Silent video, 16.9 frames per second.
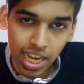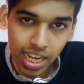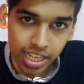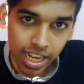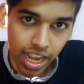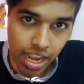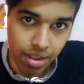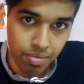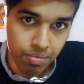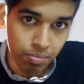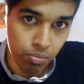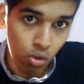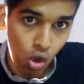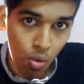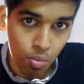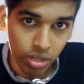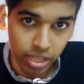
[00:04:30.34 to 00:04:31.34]
night game
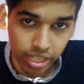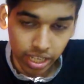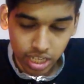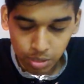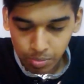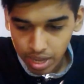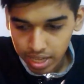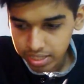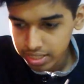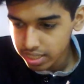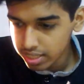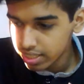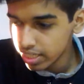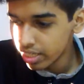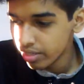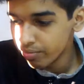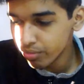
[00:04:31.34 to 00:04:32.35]
Bournemouth against Man
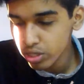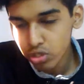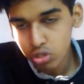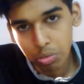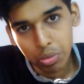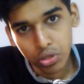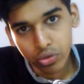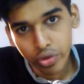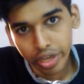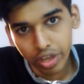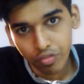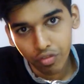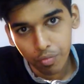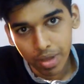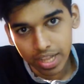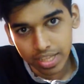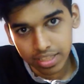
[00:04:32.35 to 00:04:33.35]
City this could be tricky
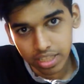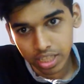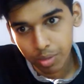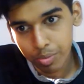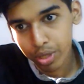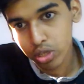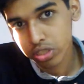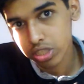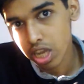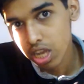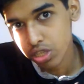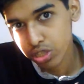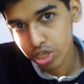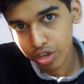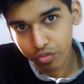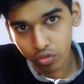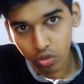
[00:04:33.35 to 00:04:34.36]
for Man City because
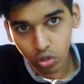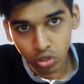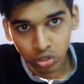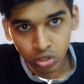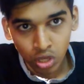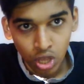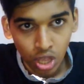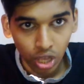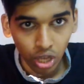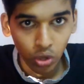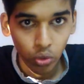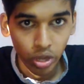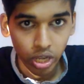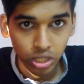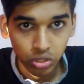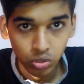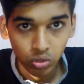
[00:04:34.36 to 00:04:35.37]
Arsenal of course
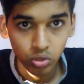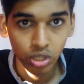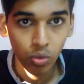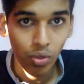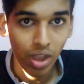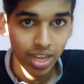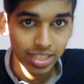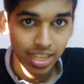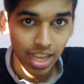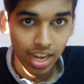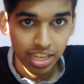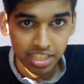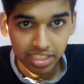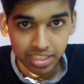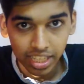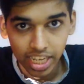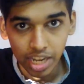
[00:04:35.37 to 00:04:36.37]
going to the
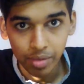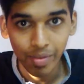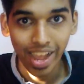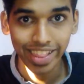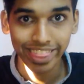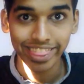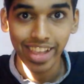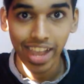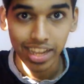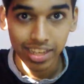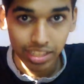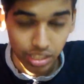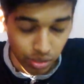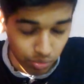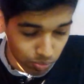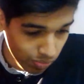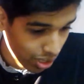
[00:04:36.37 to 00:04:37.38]
Vitality Stadium at night in
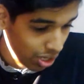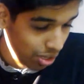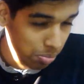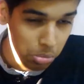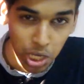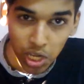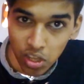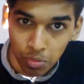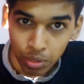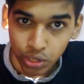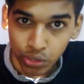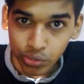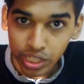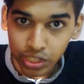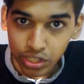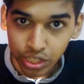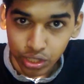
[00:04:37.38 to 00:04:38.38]
an unbelievable
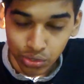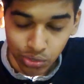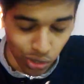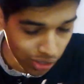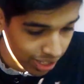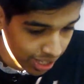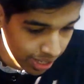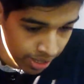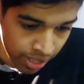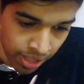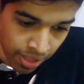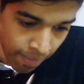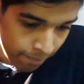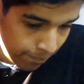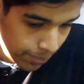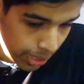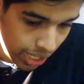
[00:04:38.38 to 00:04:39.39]
3-3 draw there
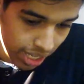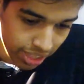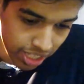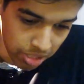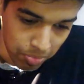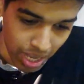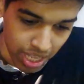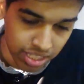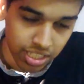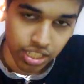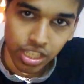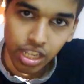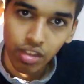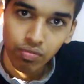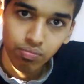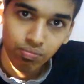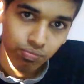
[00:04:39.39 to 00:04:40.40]
but I think Man City
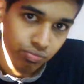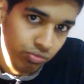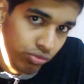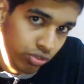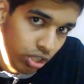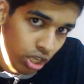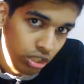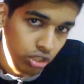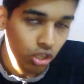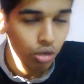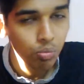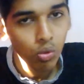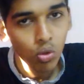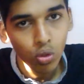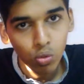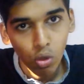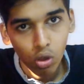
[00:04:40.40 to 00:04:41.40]
have just got
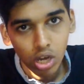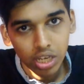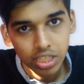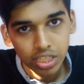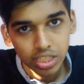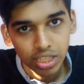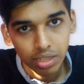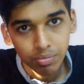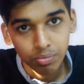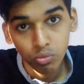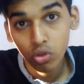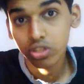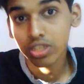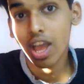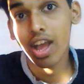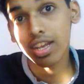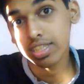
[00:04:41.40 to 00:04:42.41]
more quality than
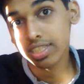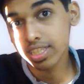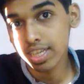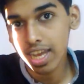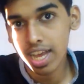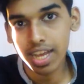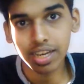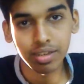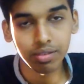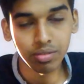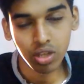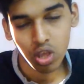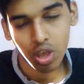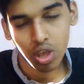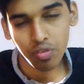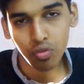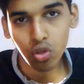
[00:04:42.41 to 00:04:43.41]
what Arsenal had and
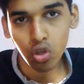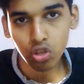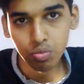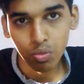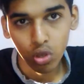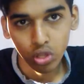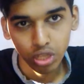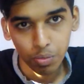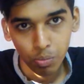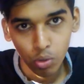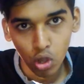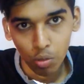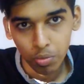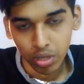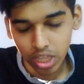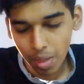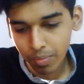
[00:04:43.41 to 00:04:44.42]
of course more than
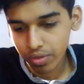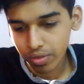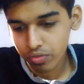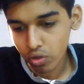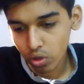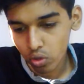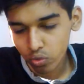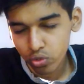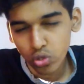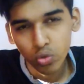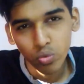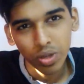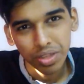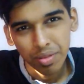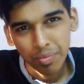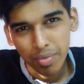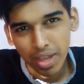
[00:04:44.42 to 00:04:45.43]
Bournemouth I'm going for
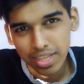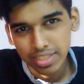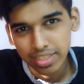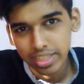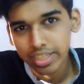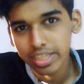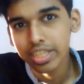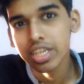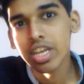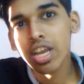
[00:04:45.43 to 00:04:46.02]
2-1 Man City